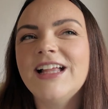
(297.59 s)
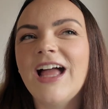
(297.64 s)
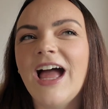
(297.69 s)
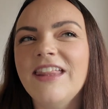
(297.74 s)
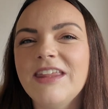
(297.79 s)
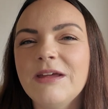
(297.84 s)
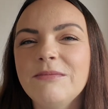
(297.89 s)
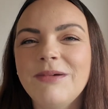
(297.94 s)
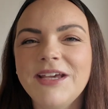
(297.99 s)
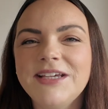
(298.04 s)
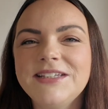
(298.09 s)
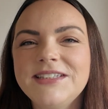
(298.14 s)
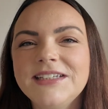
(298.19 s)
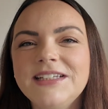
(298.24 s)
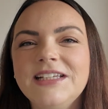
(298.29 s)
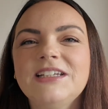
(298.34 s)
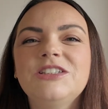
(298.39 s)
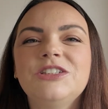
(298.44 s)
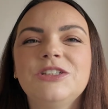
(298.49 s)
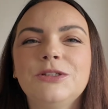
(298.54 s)
And they
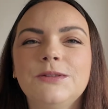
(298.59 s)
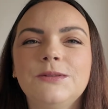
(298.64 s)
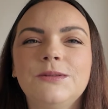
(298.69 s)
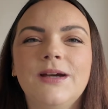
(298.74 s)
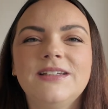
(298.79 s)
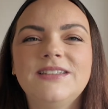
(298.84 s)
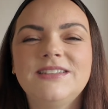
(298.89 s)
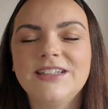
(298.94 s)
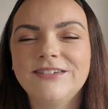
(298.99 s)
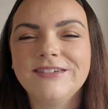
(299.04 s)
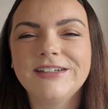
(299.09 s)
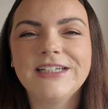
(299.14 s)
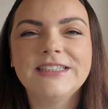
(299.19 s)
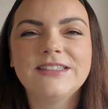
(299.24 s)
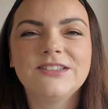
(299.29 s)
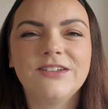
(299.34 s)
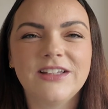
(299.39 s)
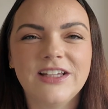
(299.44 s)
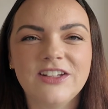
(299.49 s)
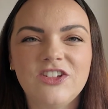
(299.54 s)
basically do a
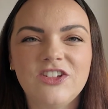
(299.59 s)
series on their